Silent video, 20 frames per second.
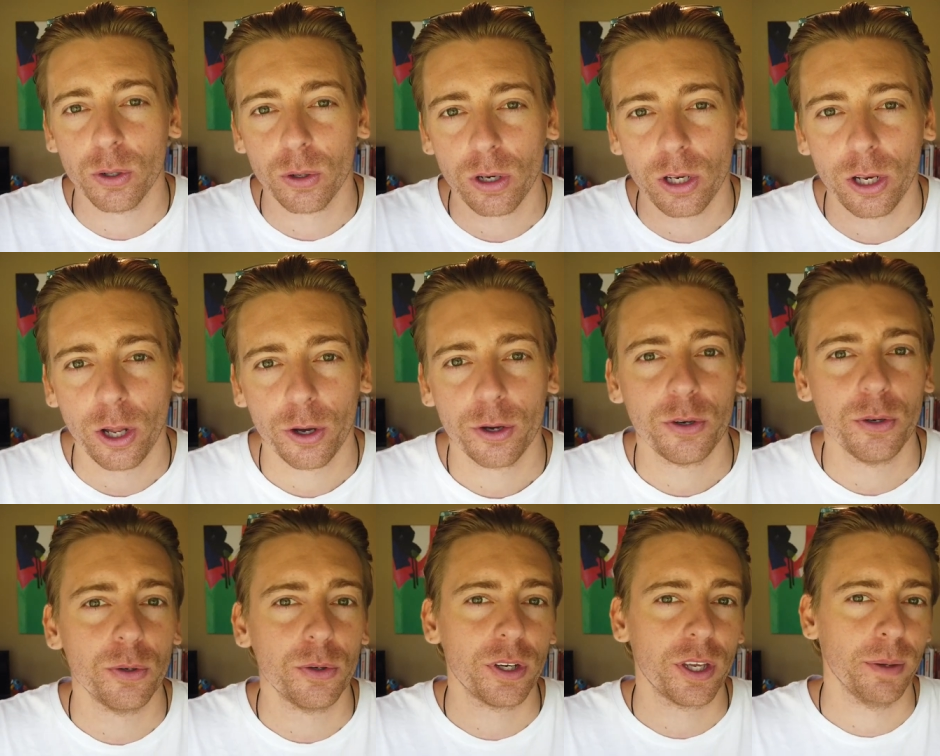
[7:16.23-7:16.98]
your
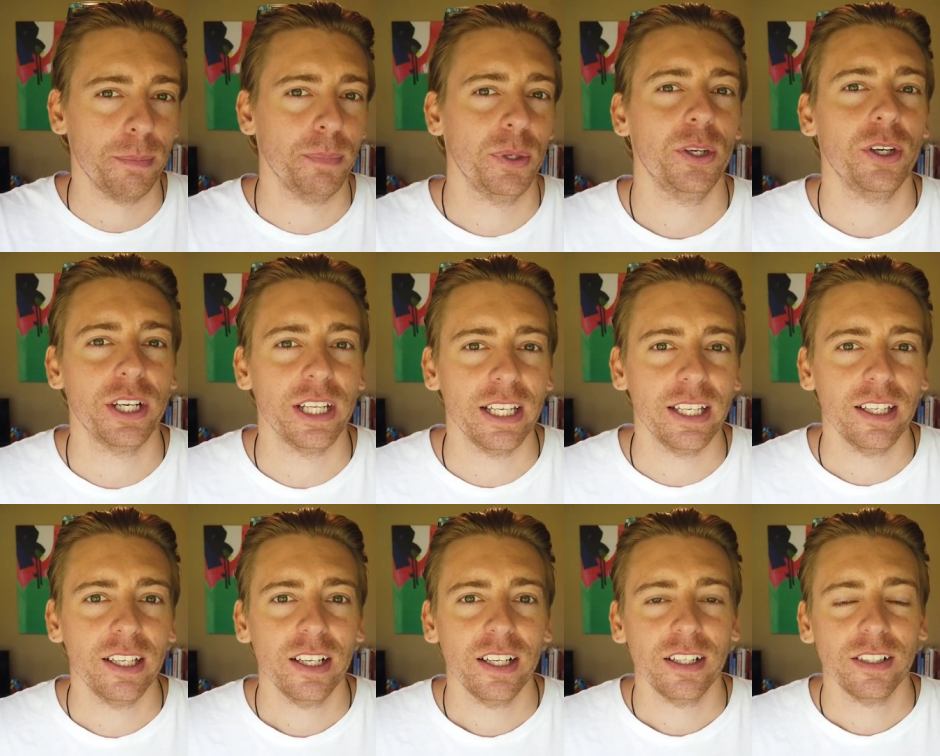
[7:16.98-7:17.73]
local
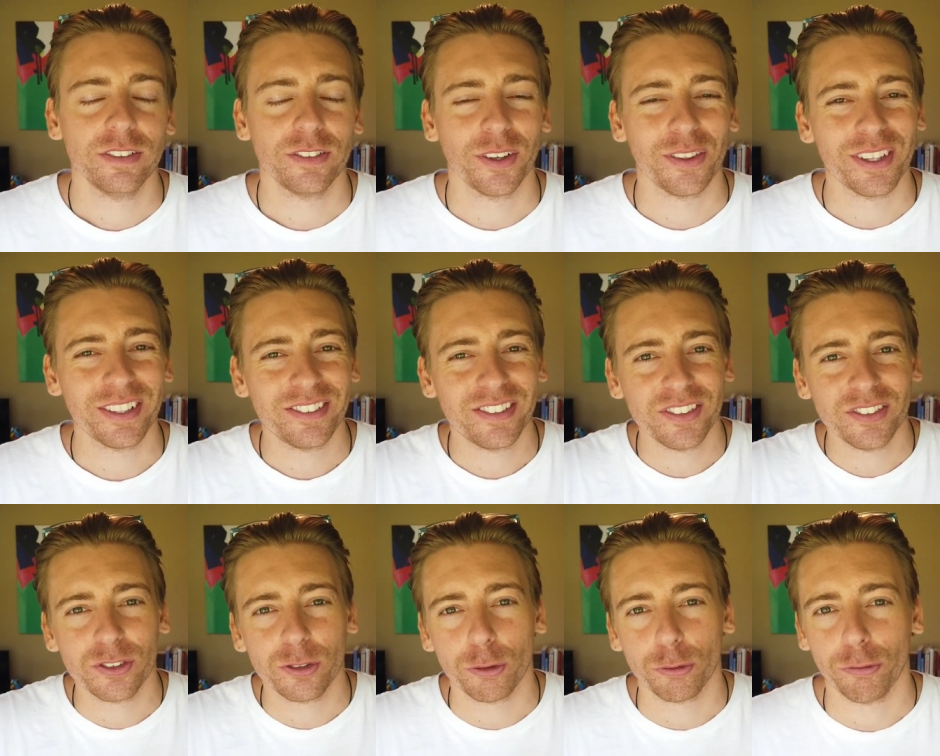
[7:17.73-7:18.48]
community. So this
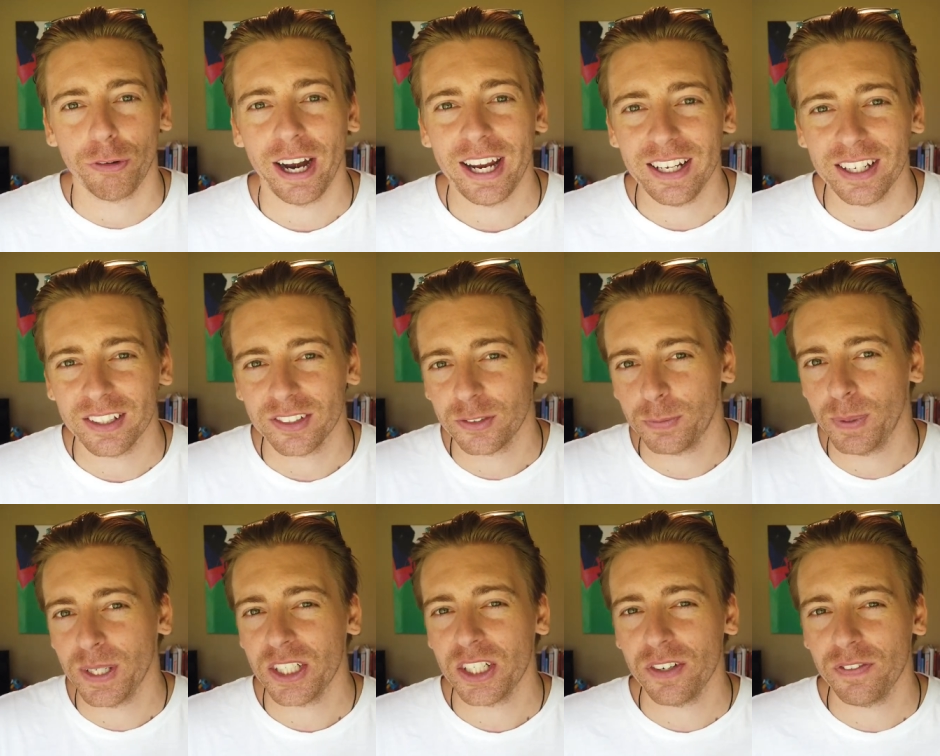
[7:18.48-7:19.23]
is great,
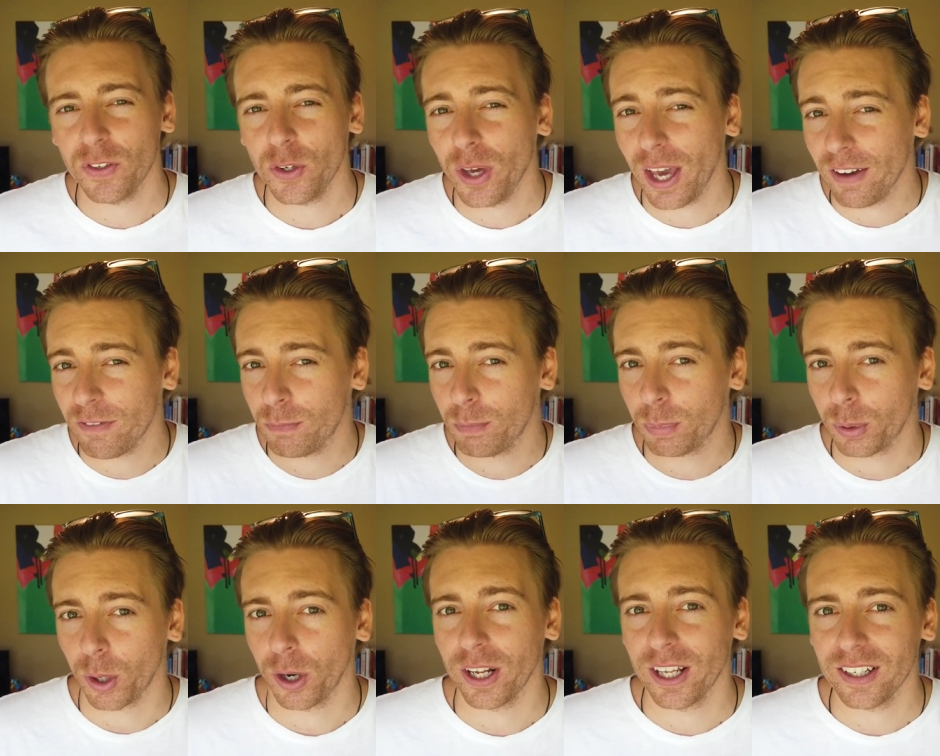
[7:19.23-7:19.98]
especially if you have
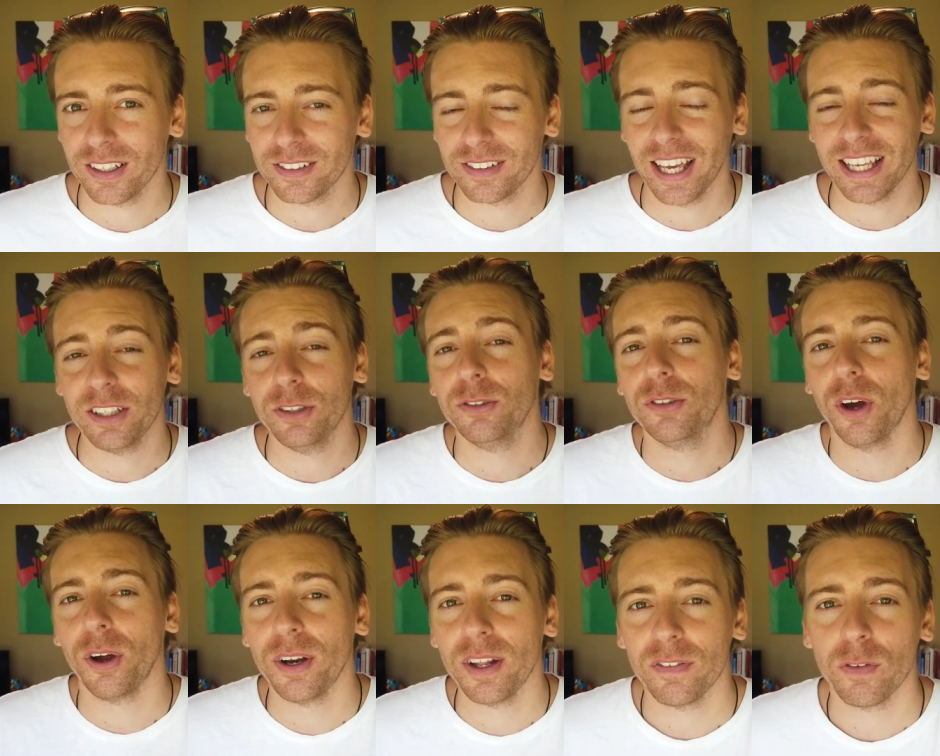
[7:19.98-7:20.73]
products and you
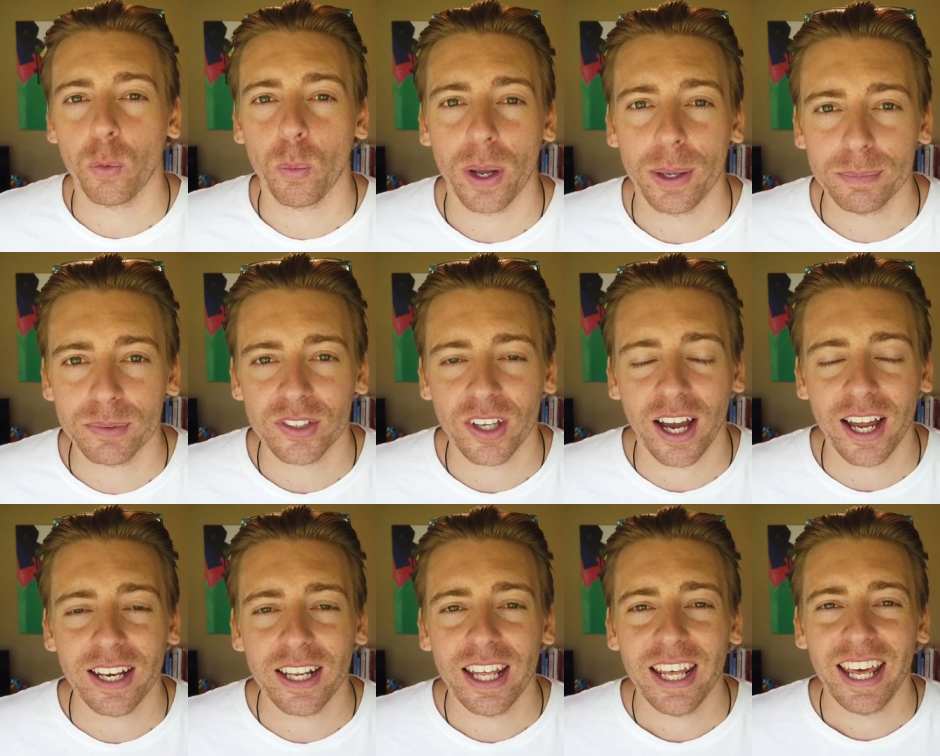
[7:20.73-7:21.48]
don't have a
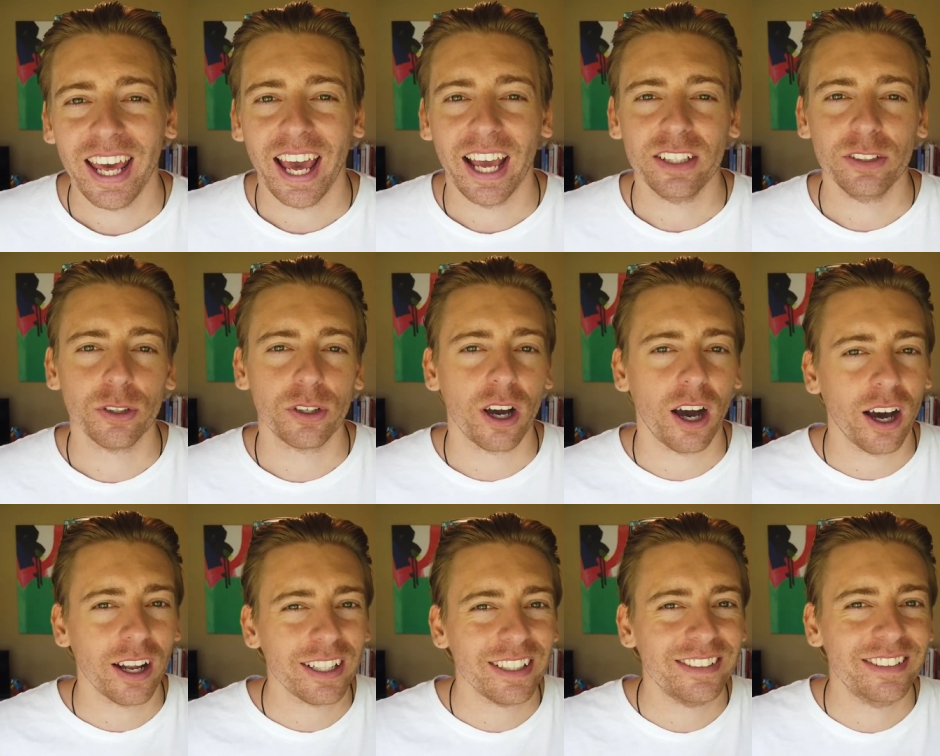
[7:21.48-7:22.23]
website and you're
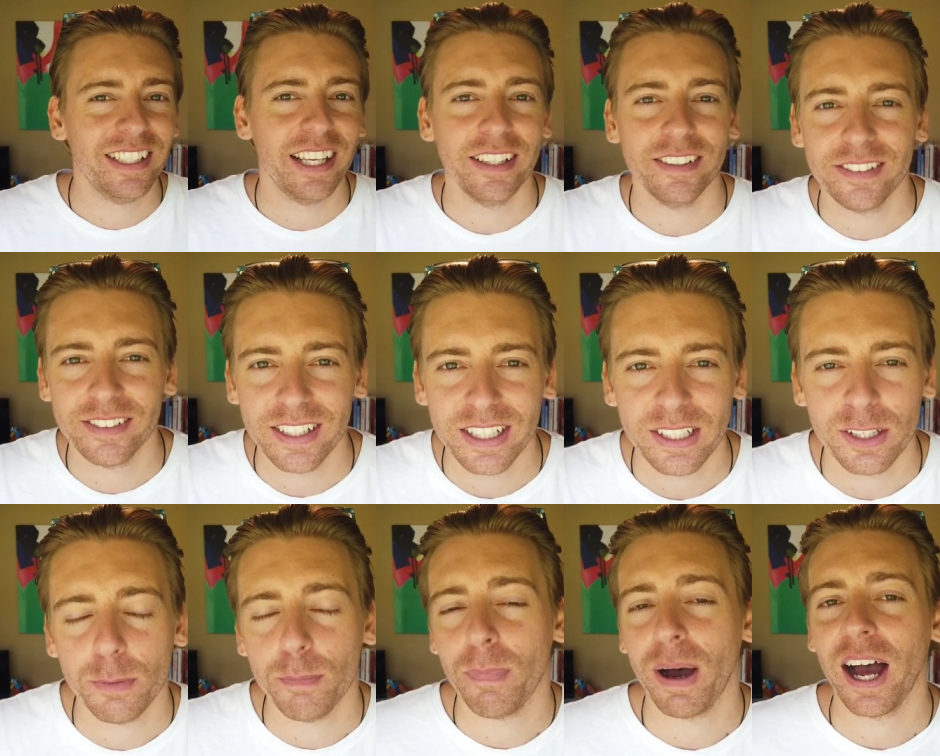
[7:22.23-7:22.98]
kind of
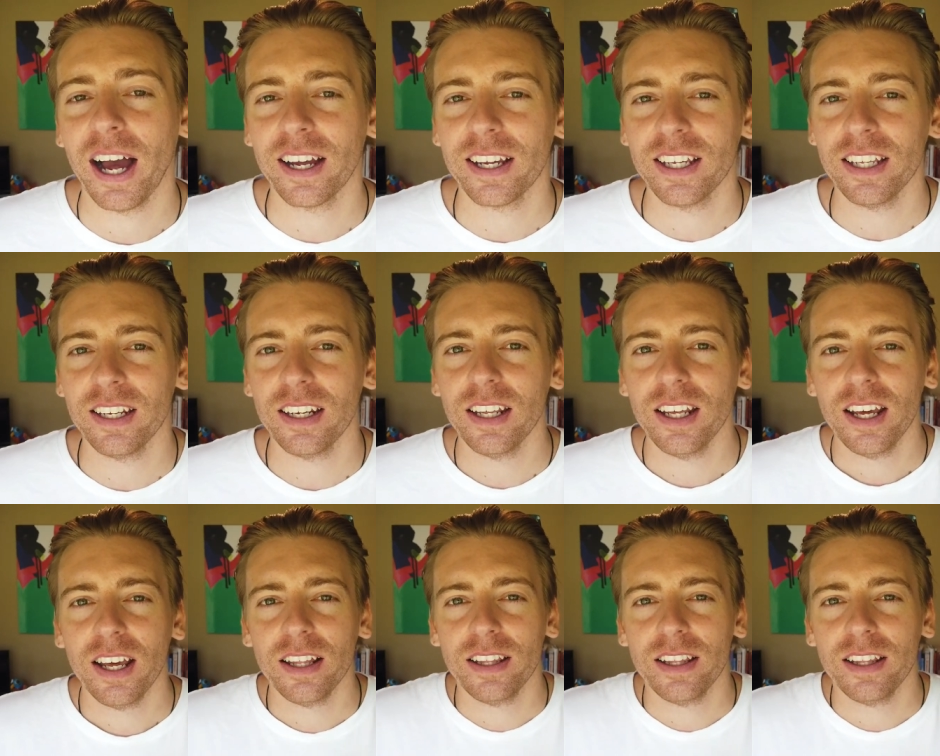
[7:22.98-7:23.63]
testing the market,